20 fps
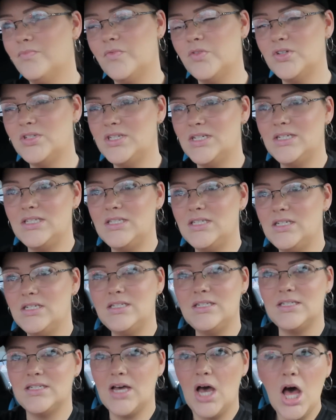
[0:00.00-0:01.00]
for
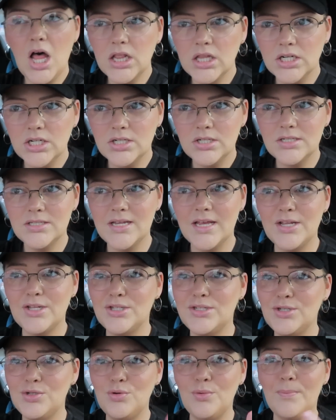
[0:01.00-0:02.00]
$16
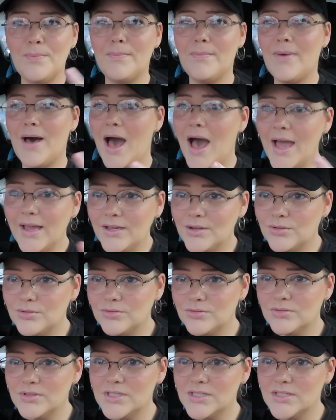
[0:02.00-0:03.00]
and two
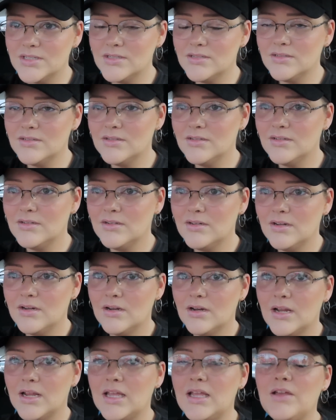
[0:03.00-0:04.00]
miles,
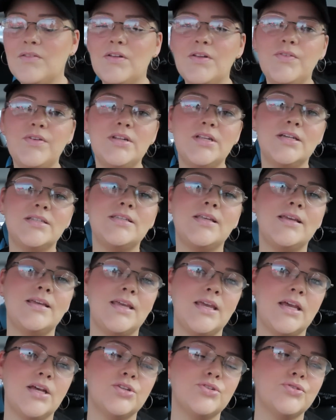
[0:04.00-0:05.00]
even if it does get
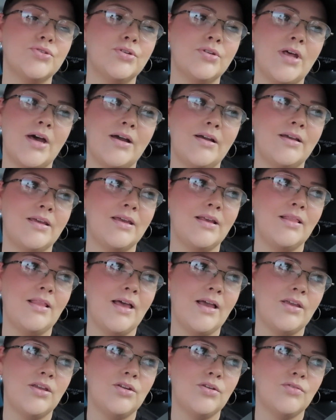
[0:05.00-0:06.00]
canceled, I get
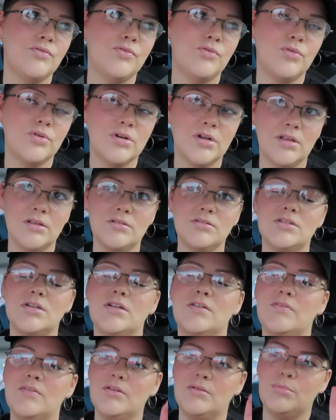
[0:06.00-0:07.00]
like, you know, $4
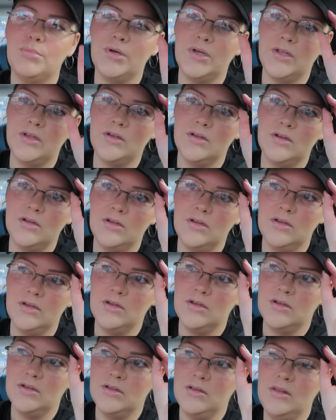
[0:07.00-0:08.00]
out of it. But
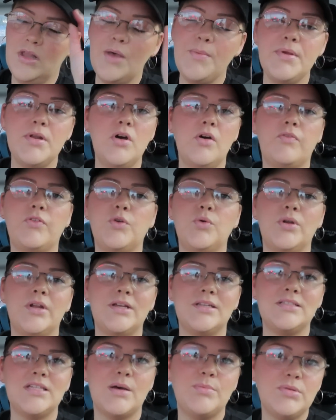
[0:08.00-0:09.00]
let me know if you would
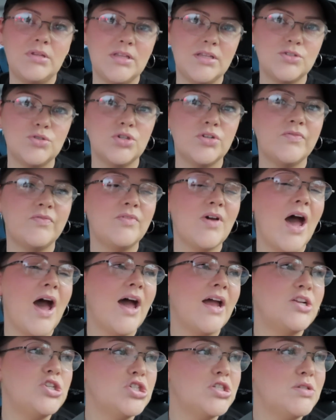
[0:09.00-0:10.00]
accept this or if
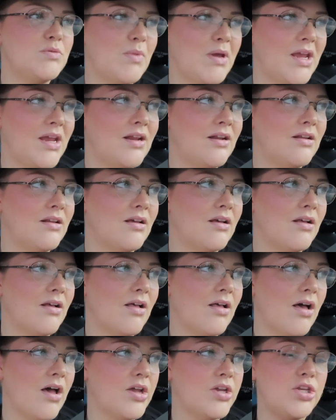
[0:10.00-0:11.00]
I just made
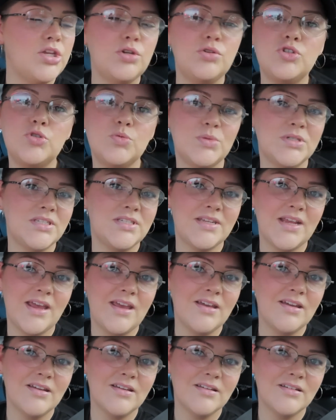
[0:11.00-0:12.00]
a huge
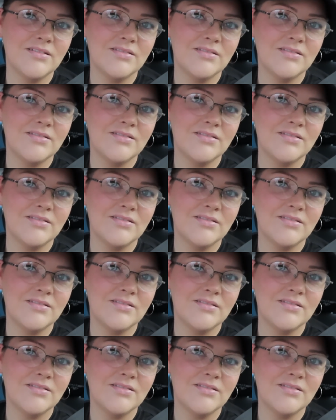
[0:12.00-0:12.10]
mistake.